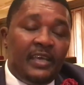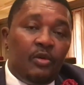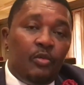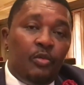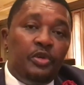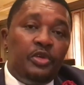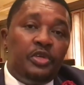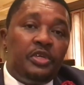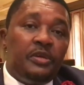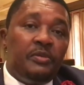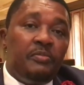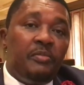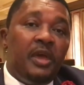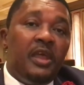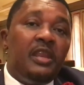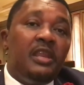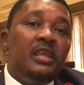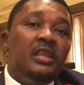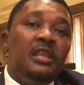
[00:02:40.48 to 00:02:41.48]
which
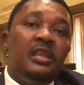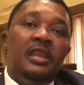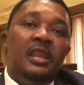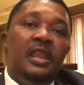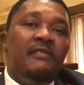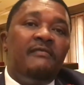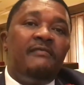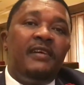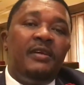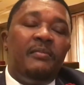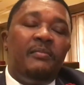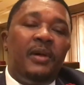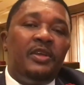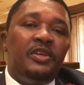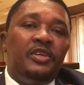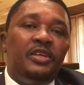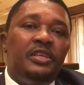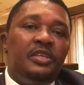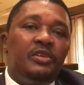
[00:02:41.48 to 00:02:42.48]
many never
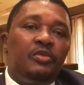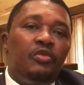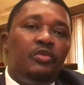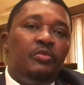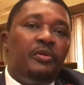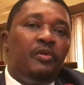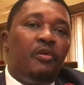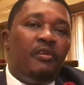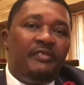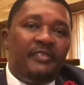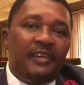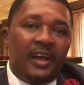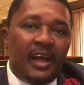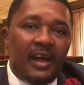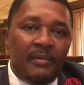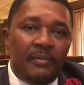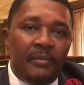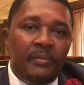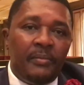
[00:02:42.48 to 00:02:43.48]
imagined could be
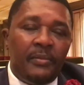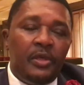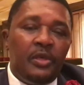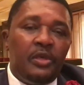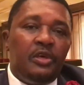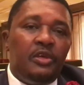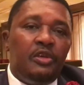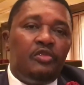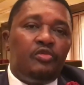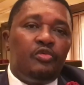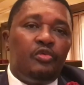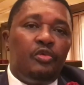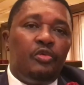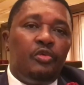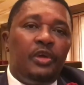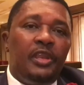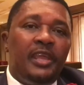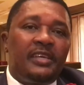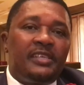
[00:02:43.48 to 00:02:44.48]
overcome to
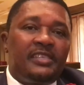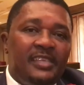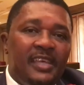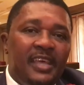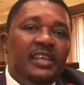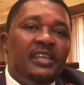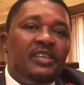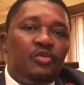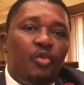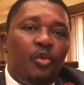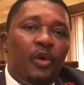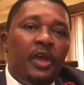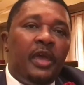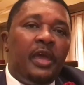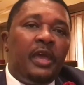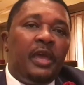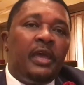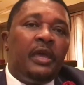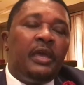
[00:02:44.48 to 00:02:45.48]
an extent
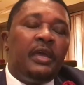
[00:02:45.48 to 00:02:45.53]
where